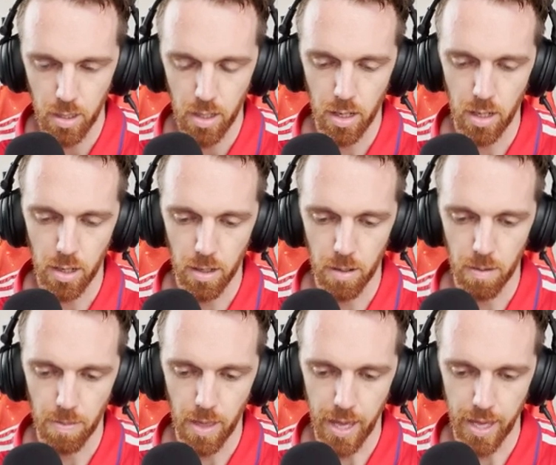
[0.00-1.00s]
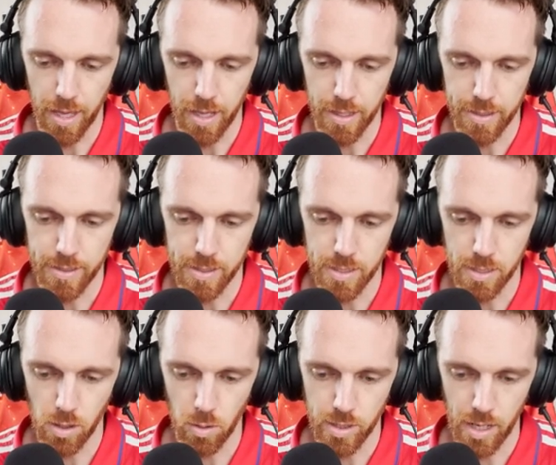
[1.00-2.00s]
And this
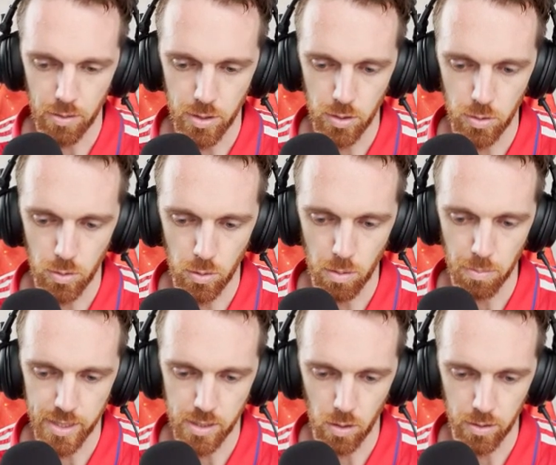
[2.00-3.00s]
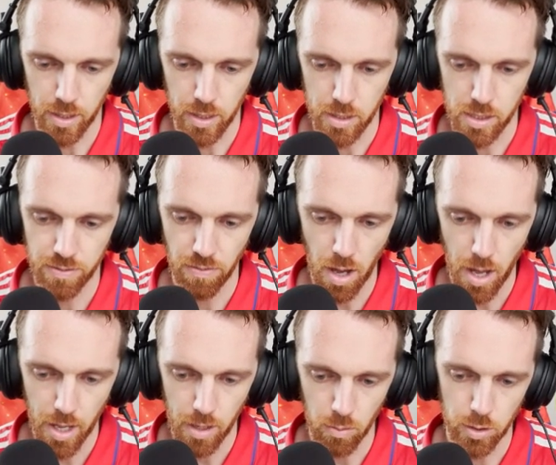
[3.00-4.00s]
goes out to a place called Kin
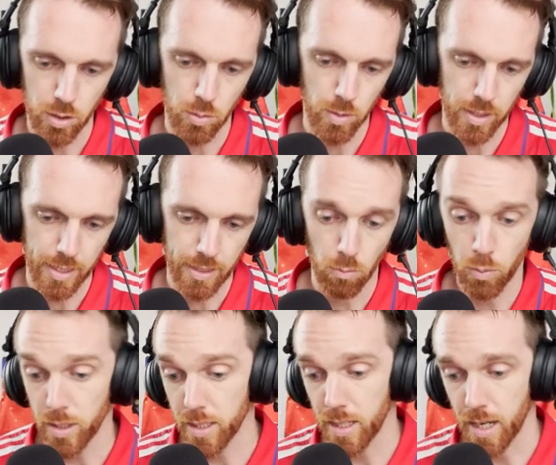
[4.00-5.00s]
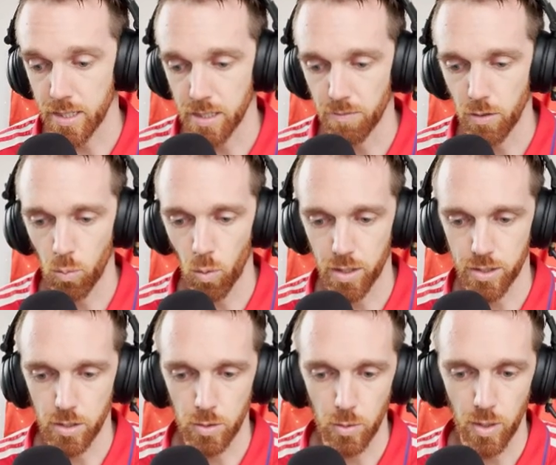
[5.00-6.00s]
Svai, which is really, really nice if you want
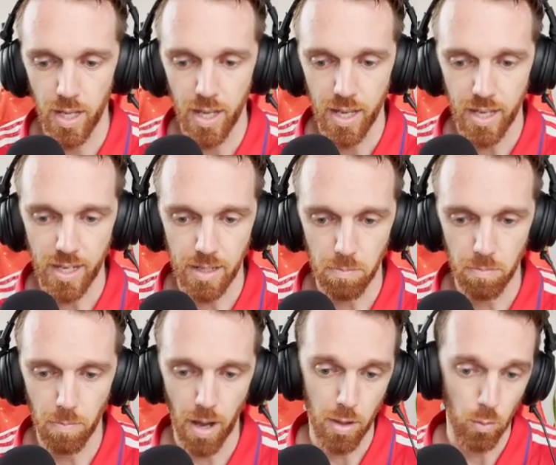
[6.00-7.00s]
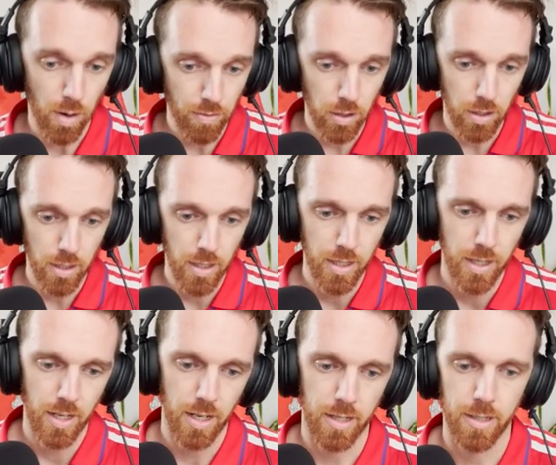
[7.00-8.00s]
to eat by the river.
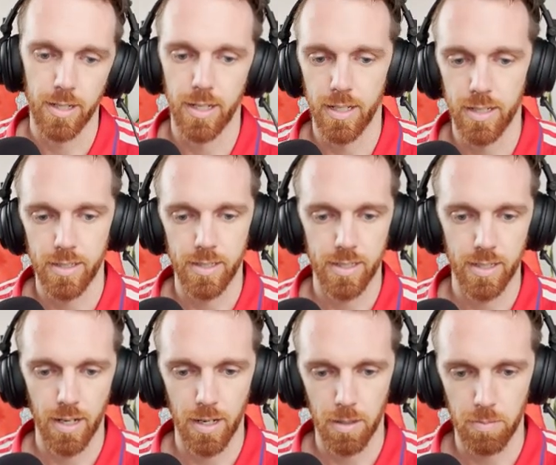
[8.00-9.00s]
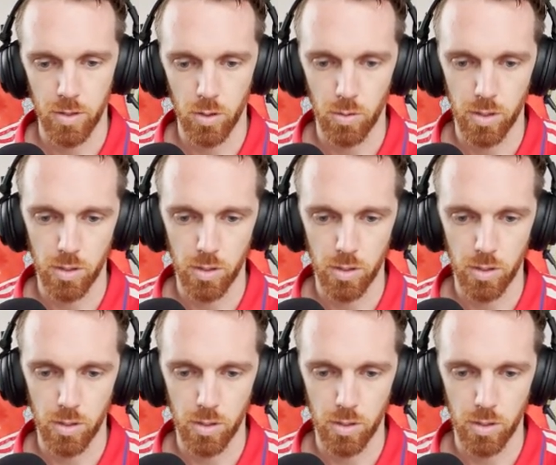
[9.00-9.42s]
And there's